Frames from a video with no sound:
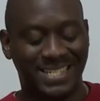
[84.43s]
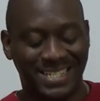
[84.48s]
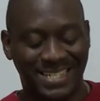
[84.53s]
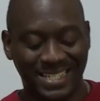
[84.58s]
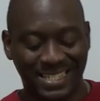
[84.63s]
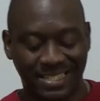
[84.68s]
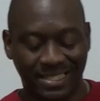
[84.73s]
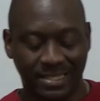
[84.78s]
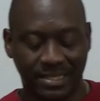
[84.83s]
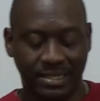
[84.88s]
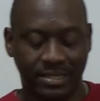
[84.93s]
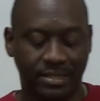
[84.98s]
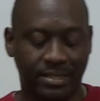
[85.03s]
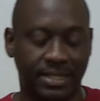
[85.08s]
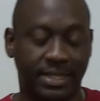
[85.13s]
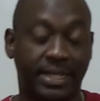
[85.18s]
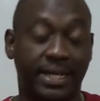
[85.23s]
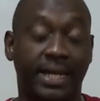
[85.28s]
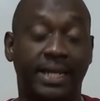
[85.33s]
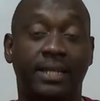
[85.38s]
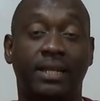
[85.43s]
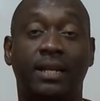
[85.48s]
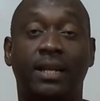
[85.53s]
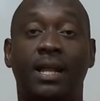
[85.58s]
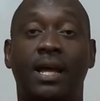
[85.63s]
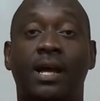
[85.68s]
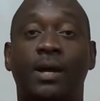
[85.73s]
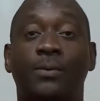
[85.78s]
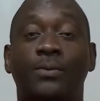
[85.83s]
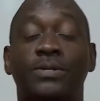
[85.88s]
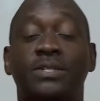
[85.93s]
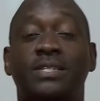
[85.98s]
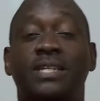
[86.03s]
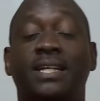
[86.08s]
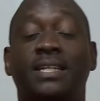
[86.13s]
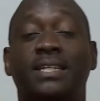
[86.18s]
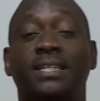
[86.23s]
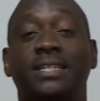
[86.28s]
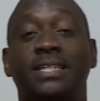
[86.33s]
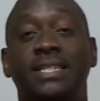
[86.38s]
This is the kind of language
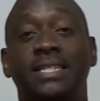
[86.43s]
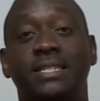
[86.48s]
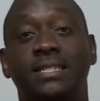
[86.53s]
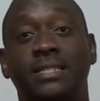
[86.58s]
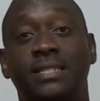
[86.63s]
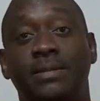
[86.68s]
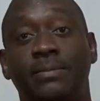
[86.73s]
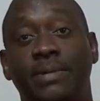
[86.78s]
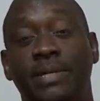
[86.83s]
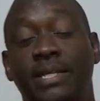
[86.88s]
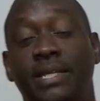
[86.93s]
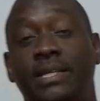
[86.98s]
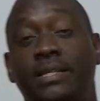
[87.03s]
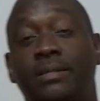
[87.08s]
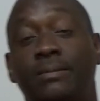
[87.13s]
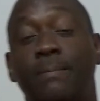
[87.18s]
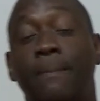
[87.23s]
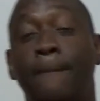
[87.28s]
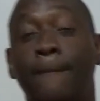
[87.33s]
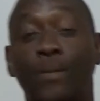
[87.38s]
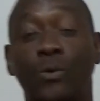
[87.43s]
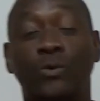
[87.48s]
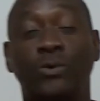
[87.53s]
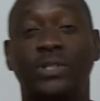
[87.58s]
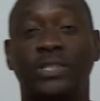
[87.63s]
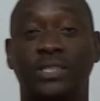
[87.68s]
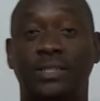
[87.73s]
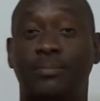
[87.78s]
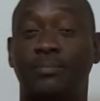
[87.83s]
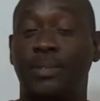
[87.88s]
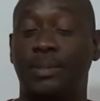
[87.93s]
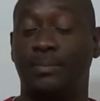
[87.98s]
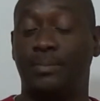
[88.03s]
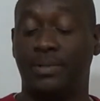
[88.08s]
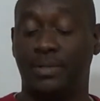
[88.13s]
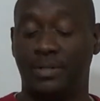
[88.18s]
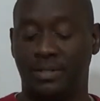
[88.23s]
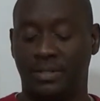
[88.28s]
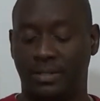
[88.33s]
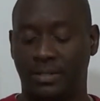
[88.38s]
that could intimidate most
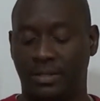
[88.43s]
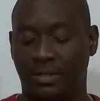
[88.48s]
people.